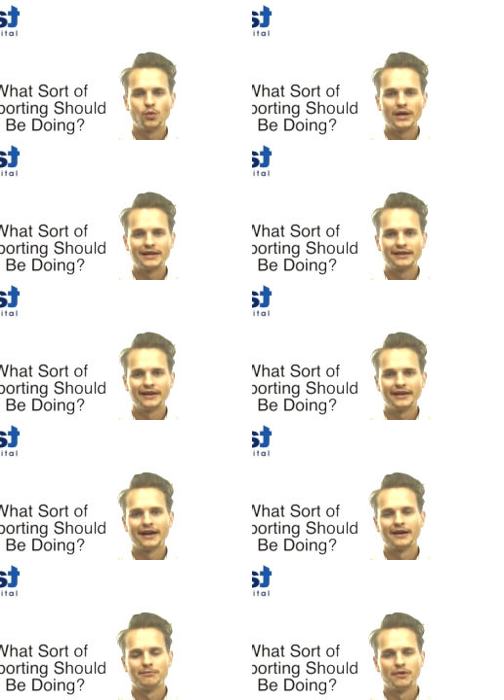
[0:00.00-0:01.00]
weekly
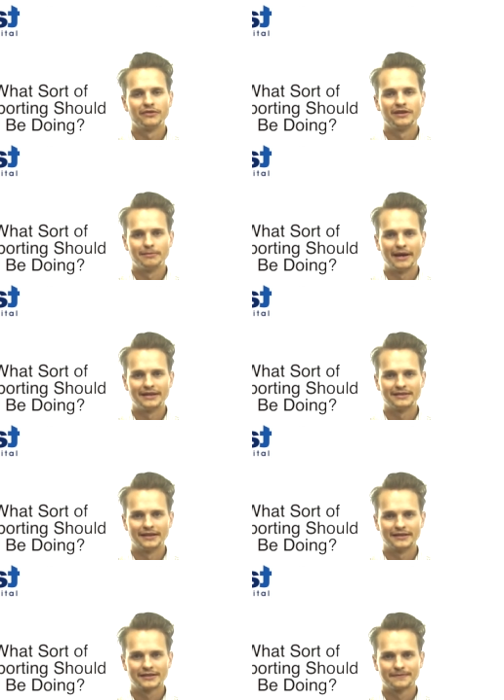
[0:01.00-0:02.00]
and monthly
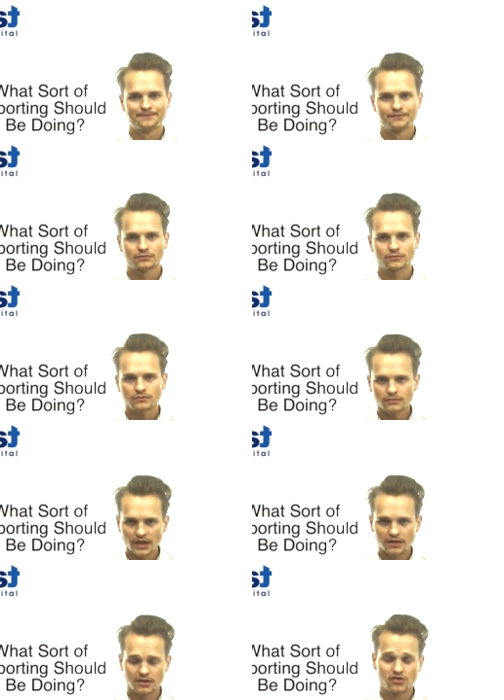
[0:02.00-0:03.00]
basis
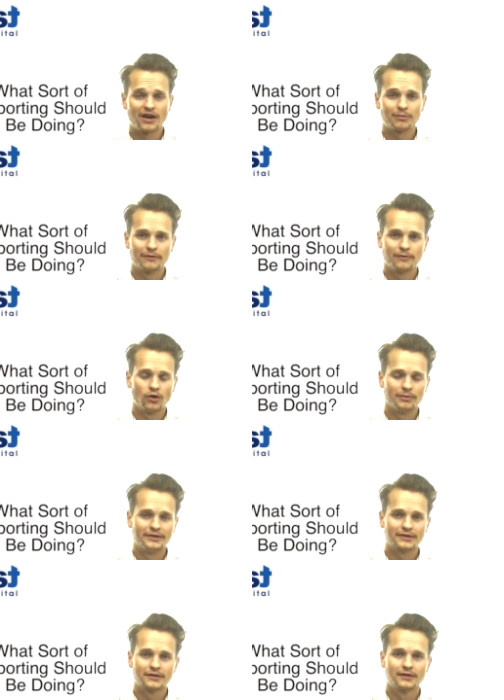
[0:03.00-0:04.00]
to track
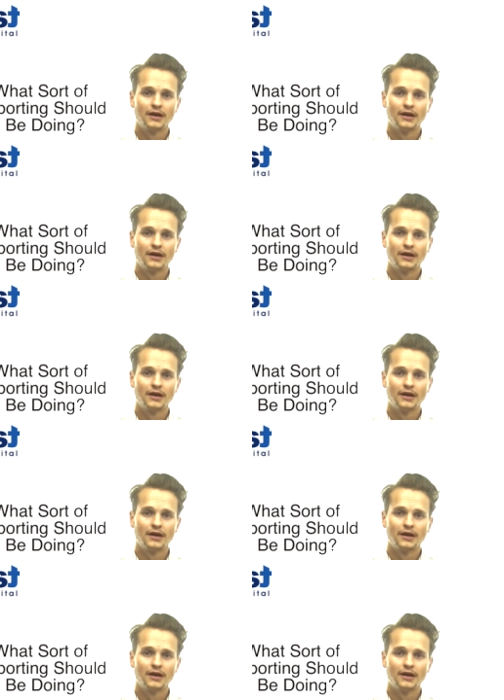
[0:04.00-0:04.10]
performance.